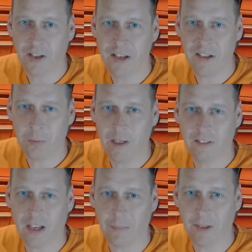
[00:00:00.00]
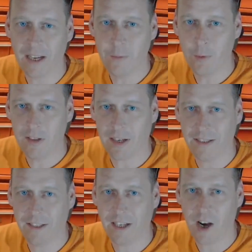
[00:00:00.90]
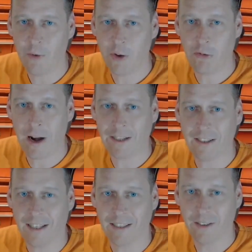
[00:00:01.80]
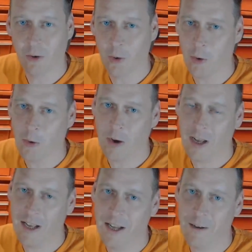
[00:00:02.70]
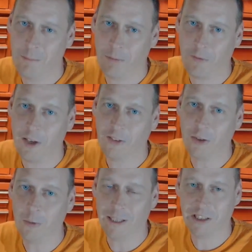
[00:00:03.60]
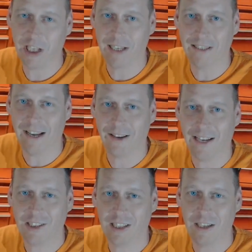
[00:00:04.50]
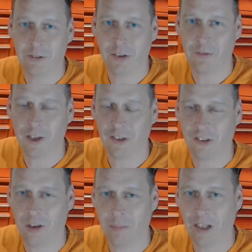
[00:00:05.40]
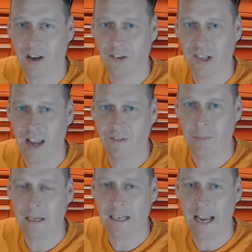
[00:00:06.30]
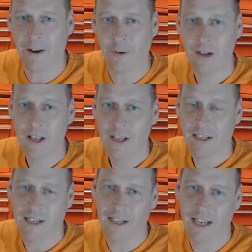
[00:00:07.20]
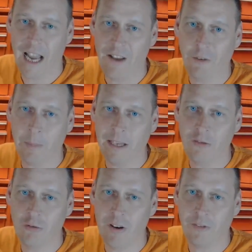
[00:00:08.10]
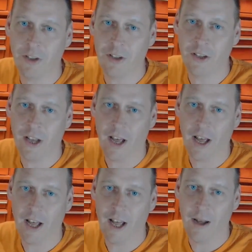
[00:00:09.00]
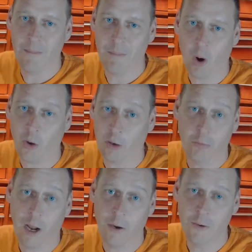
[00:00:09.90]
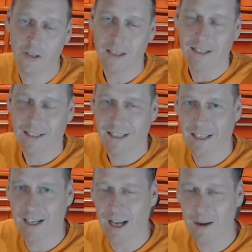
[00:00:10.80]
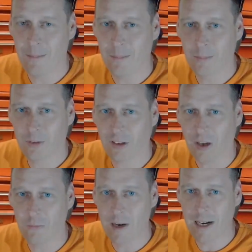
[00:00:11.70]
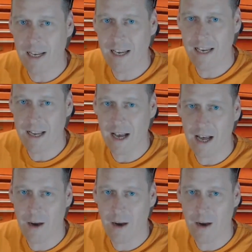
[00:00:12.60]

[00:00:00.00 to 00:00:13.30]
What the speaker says: so in this week's update we take the car on a track day, or prefer to call it a shakedown actually. It was the first time the car's ever been out, ever been driven on a road. So really